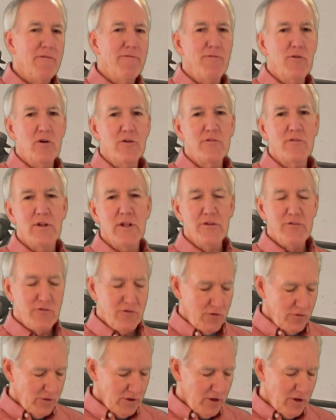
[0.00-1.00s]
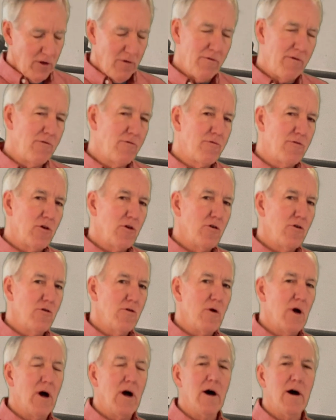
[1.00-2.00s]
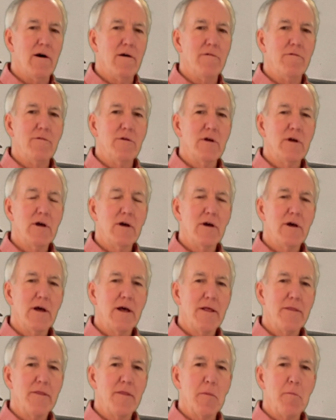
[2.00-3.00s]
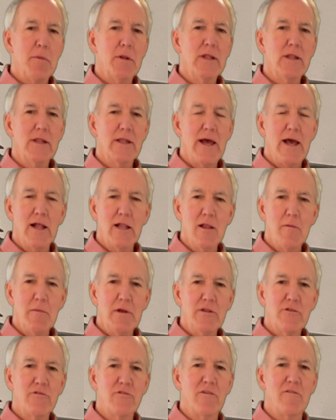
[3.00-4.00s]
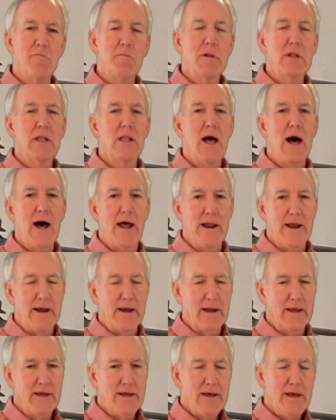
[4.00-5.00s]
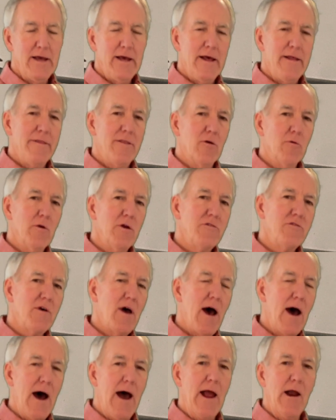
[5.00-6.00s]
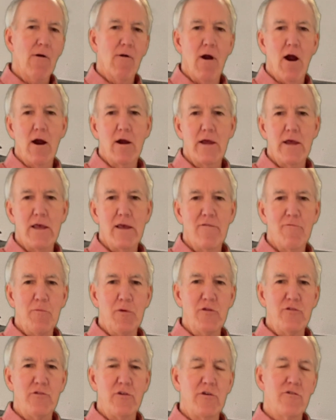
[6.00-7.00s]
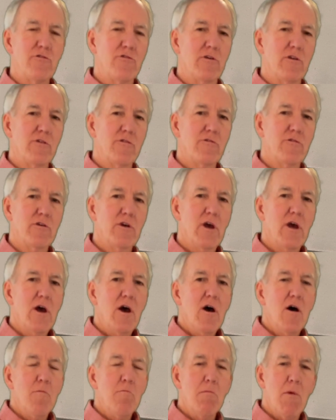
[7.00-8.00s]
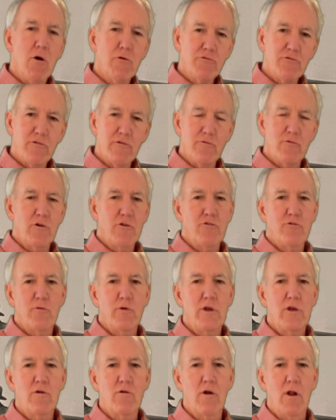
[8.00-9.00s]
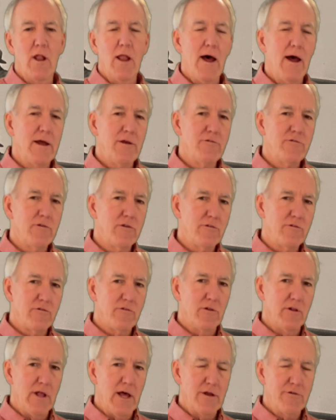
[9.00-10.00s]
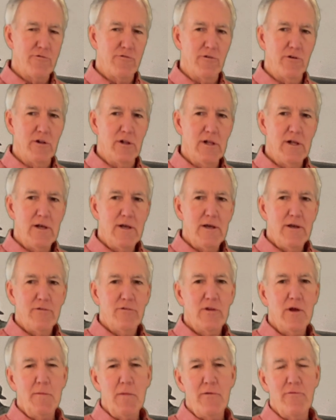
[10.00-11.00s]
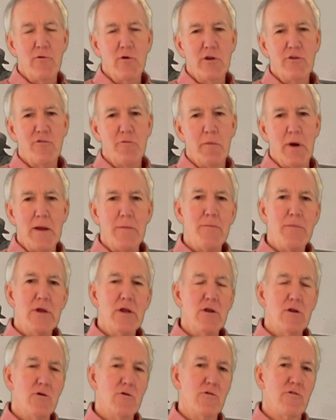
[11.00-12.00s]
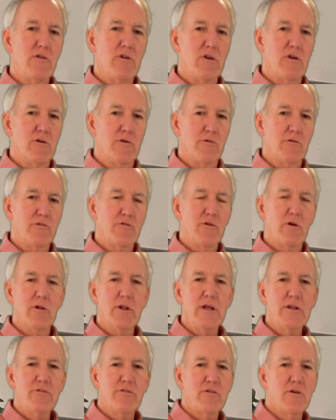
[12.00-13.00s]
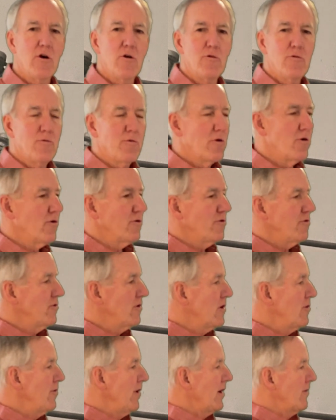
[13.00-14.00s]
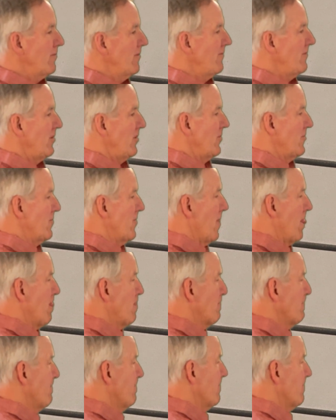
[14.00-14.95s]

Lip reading: But first, let's do a little review of the elements of plotting. There is a hierarchy of positions, most of which we utilize in Celestial, some of which might be new to you. So let's go do a quick review.